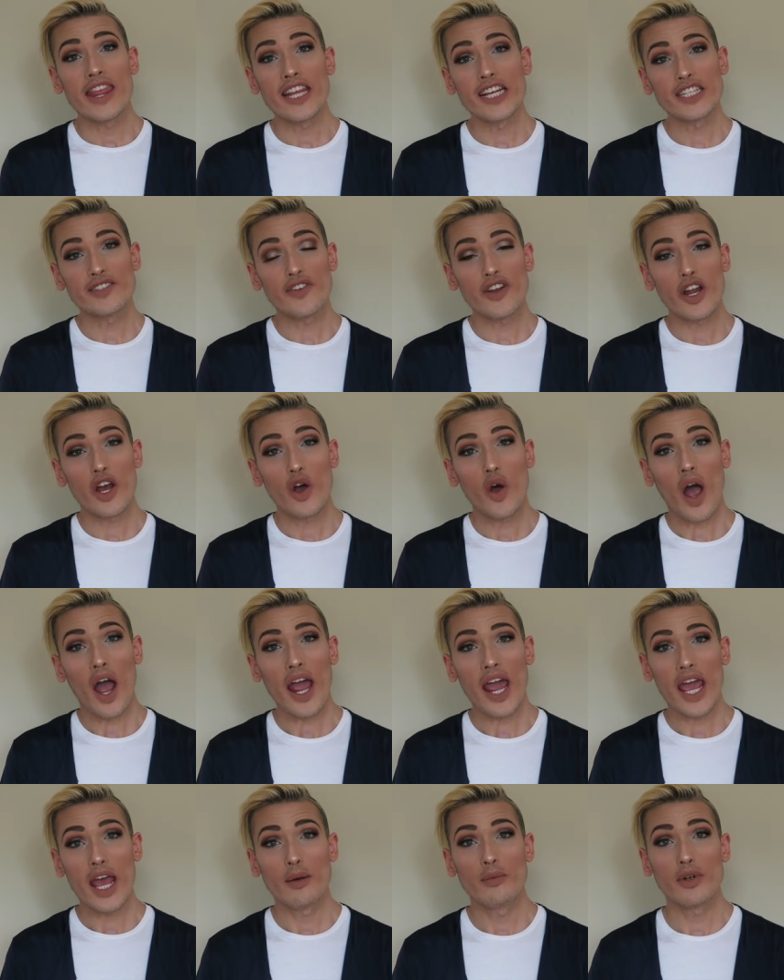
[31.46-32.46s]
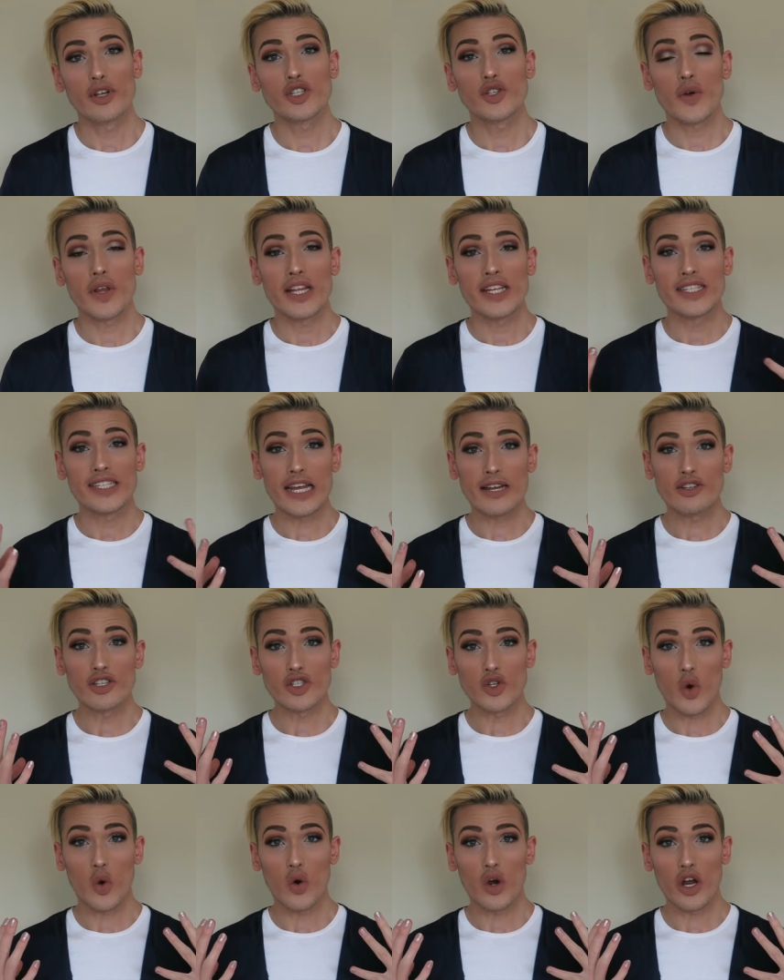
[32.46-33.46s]
In this video, I am doing the same
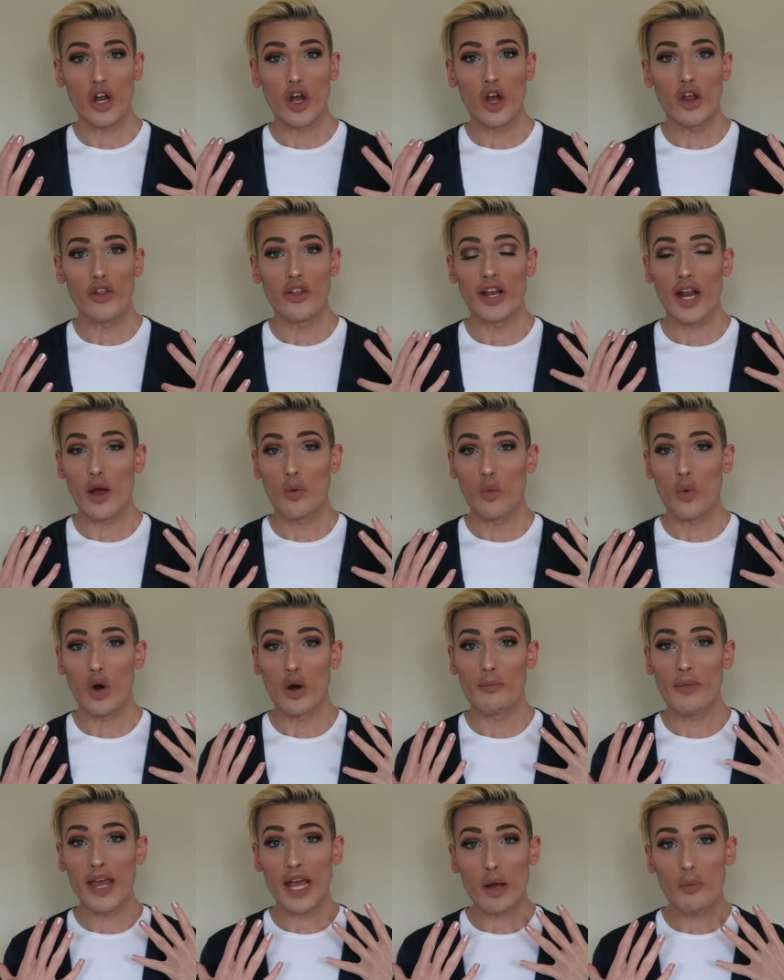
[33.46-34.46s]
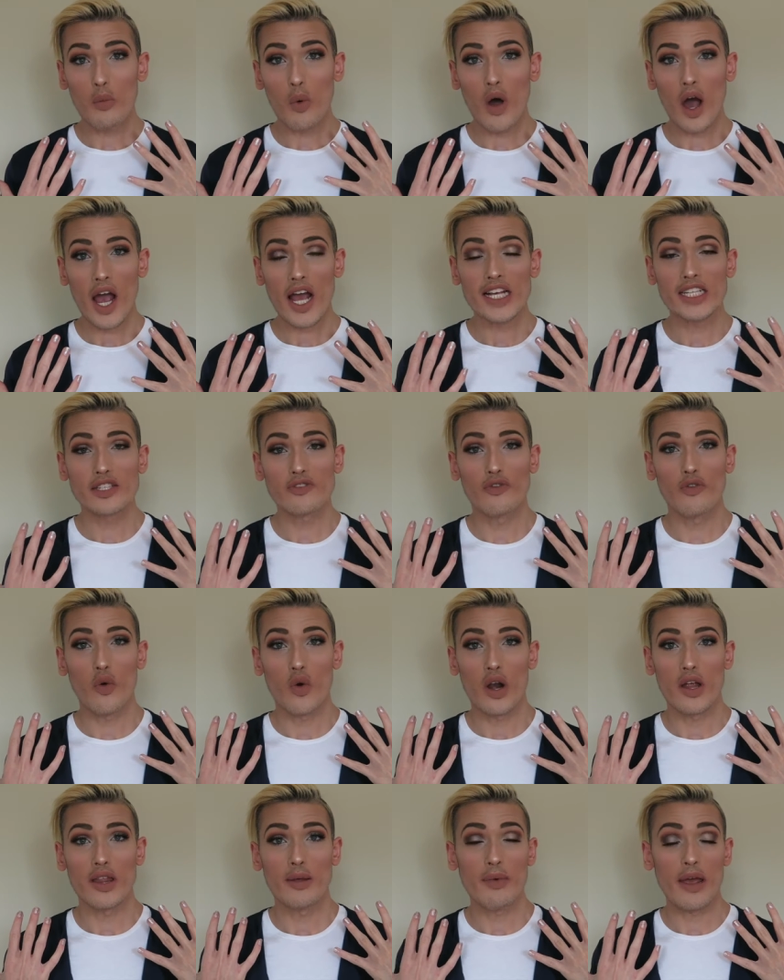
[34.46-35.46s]
tutorial that I wore makeup wise
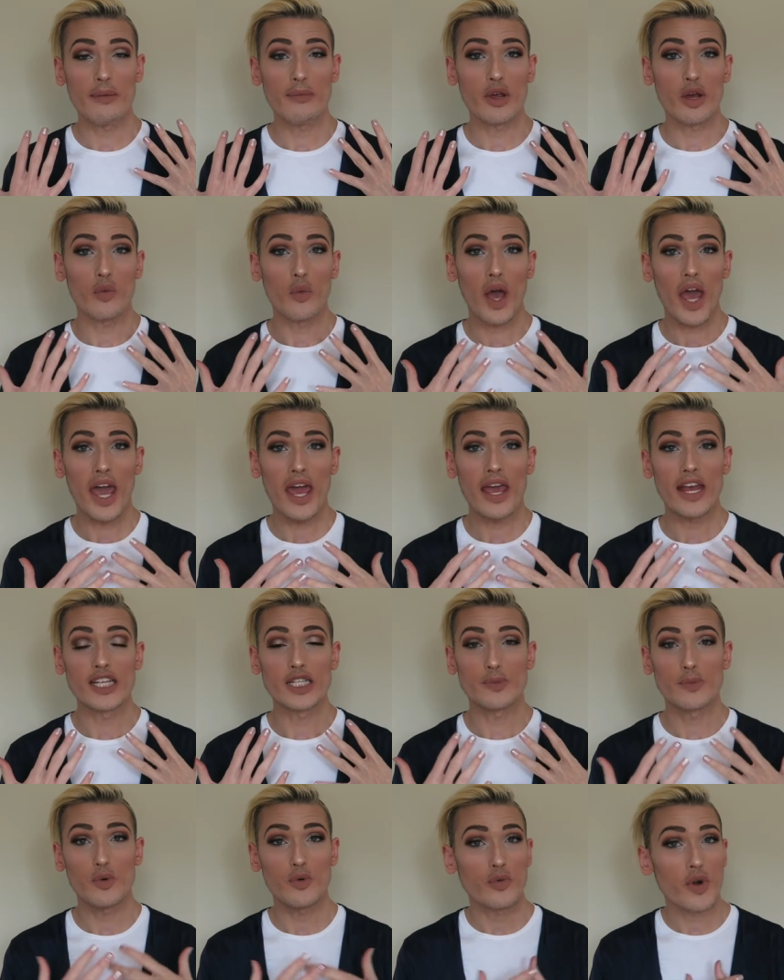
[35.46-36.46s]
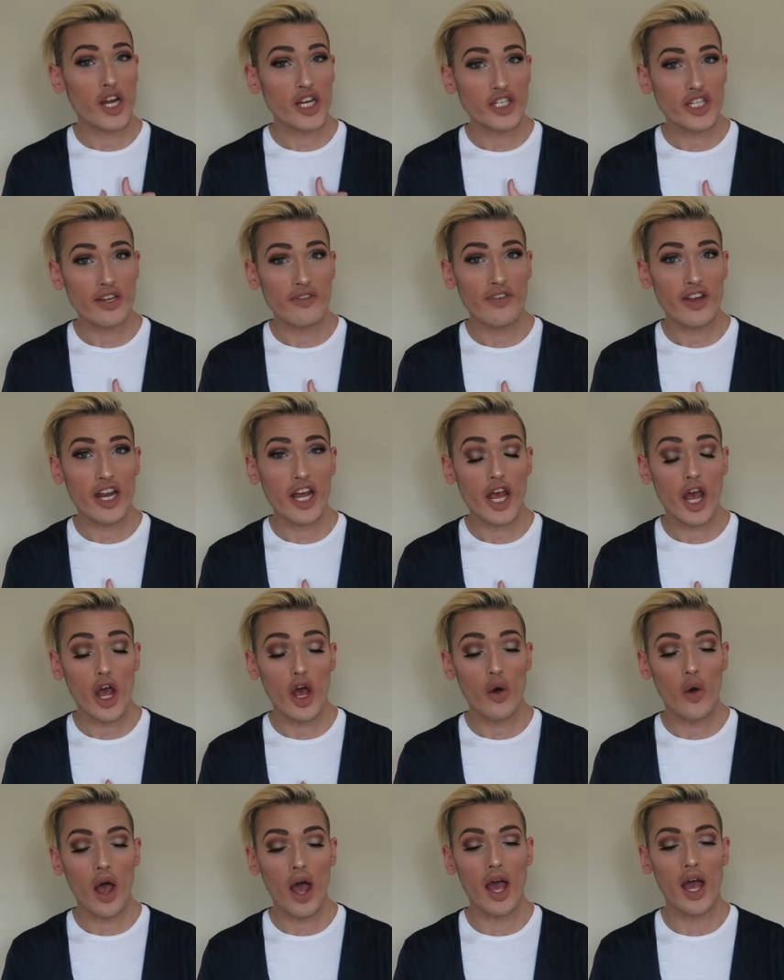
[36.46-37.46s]
for the Made Me Way inspiration
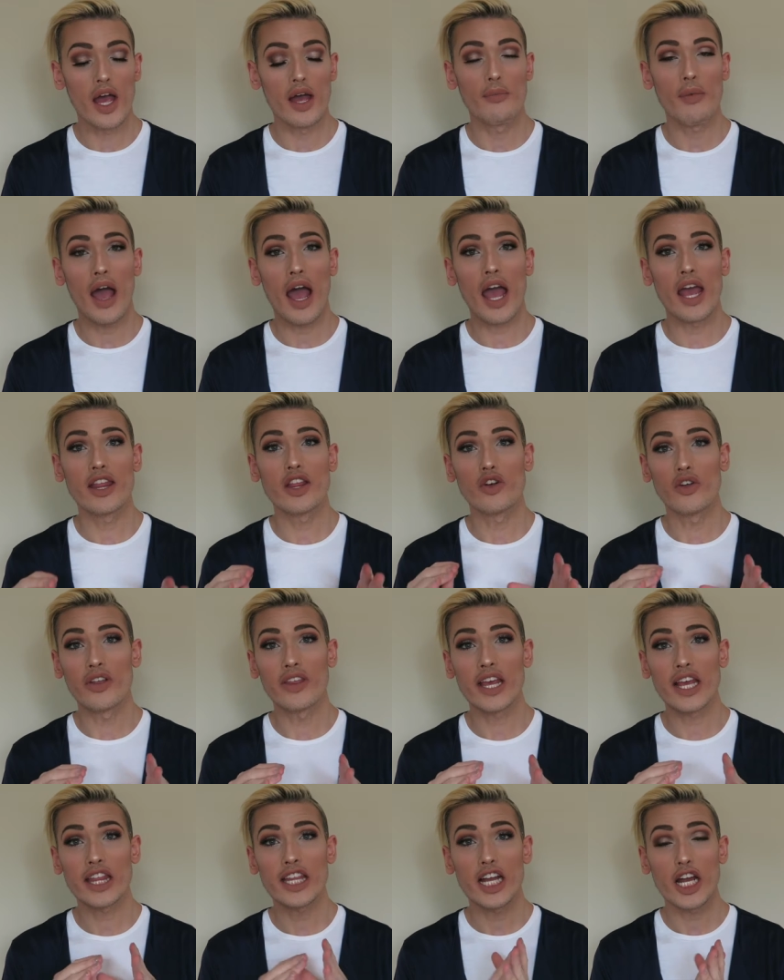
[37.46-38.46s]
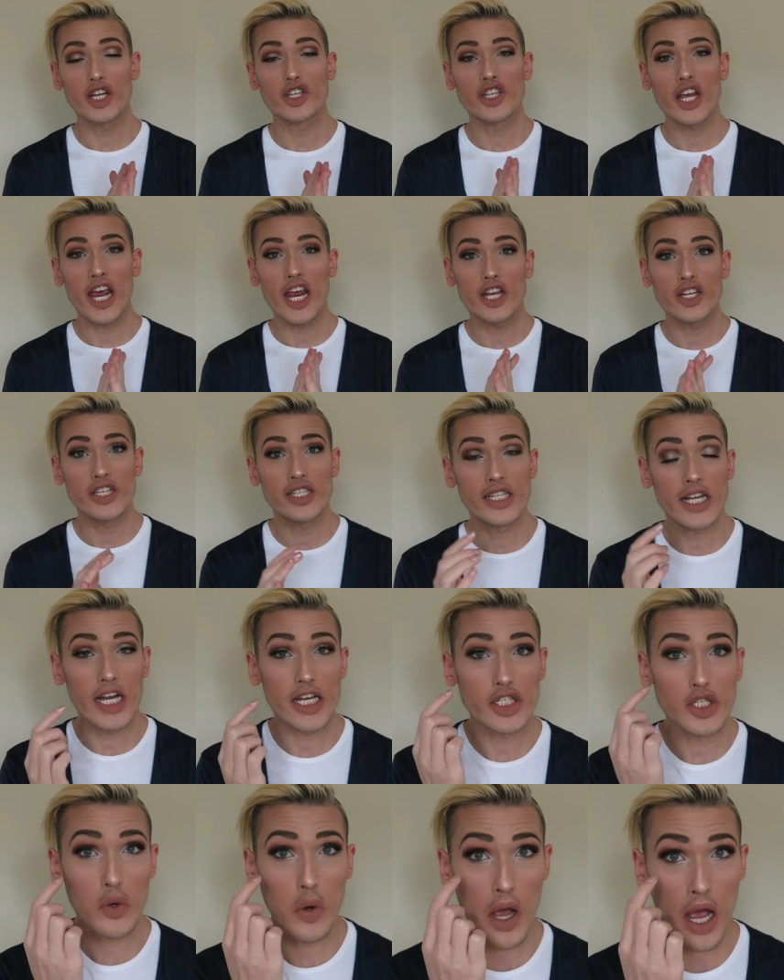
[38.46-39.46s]
video. Um, I, the only thing that I changed is that
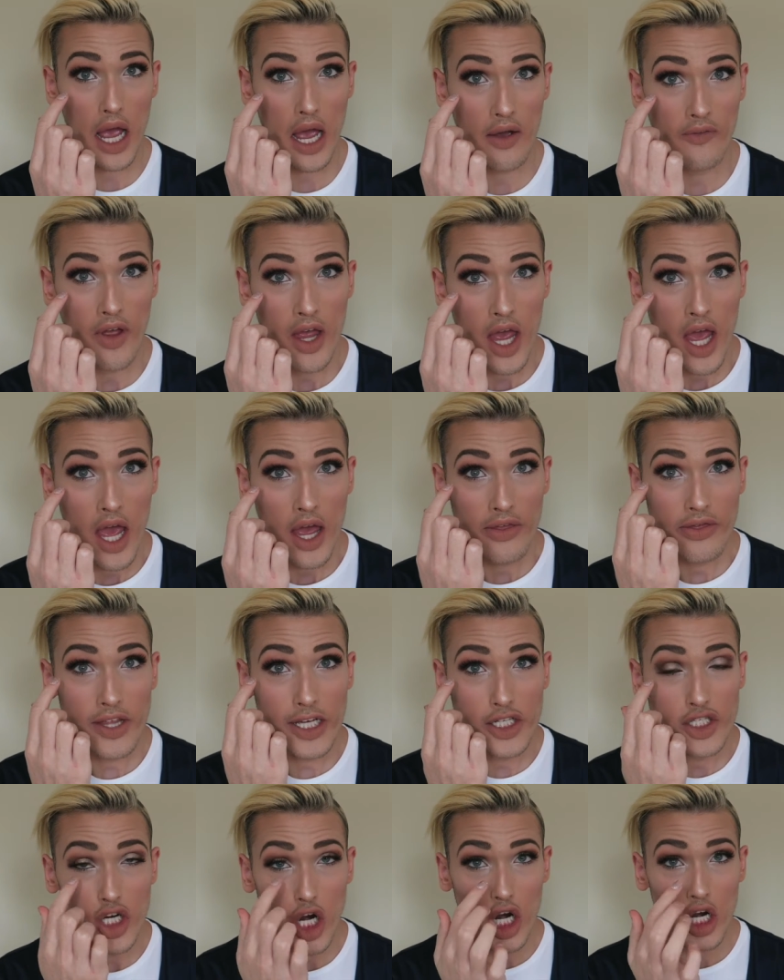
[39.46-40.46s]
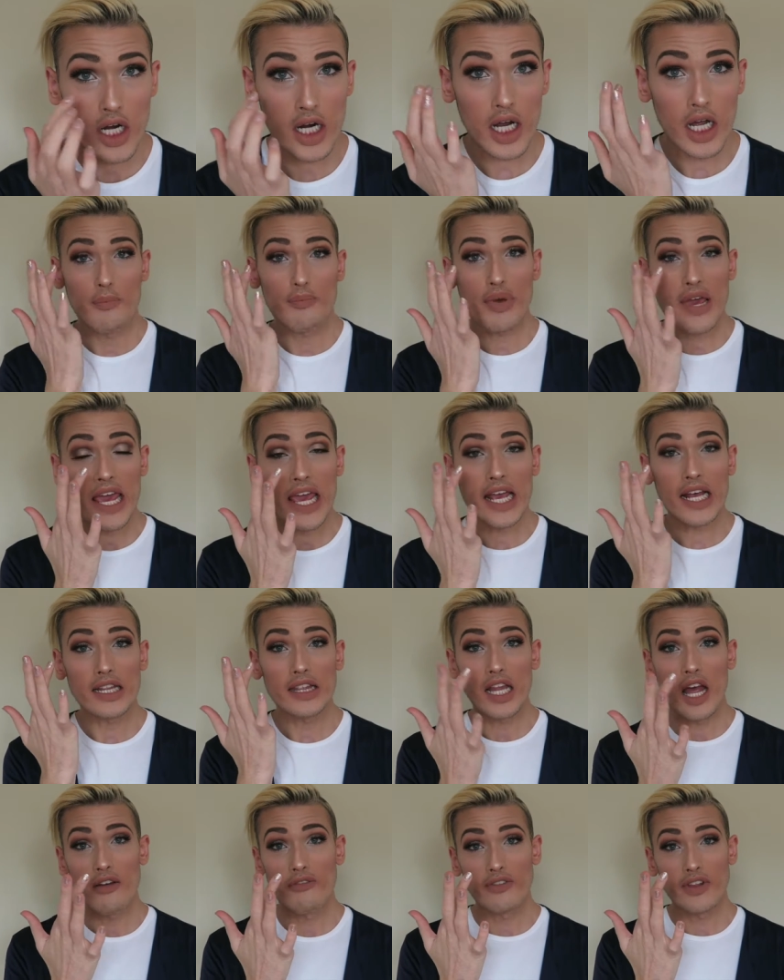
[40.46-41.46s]
I don't have the dark a pink
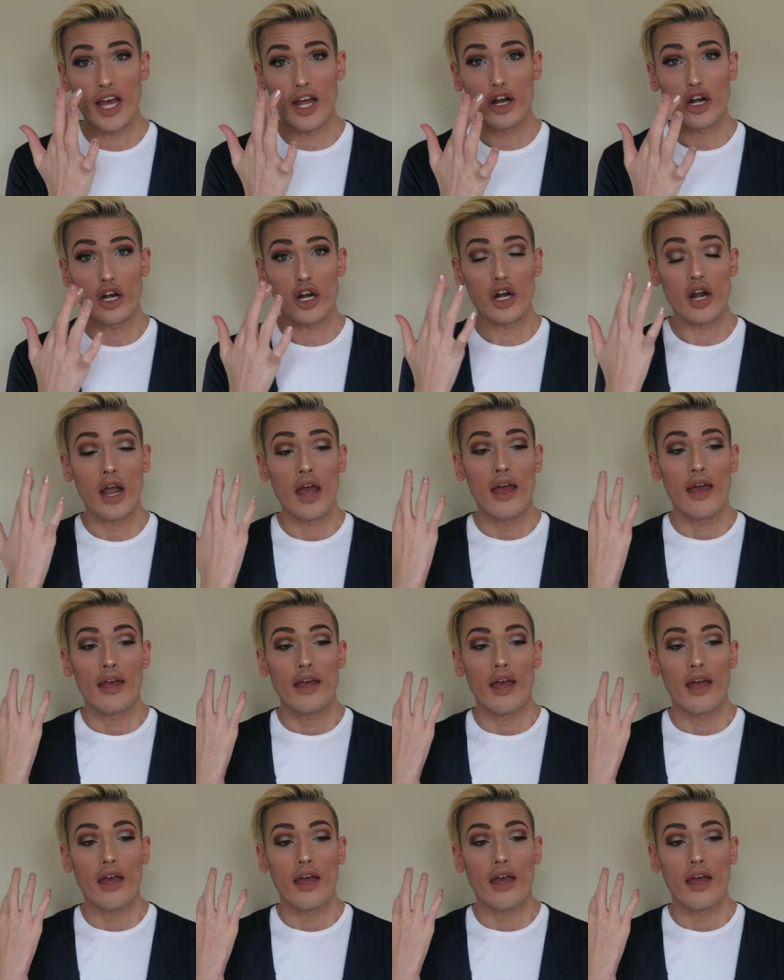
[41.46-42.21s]
love letter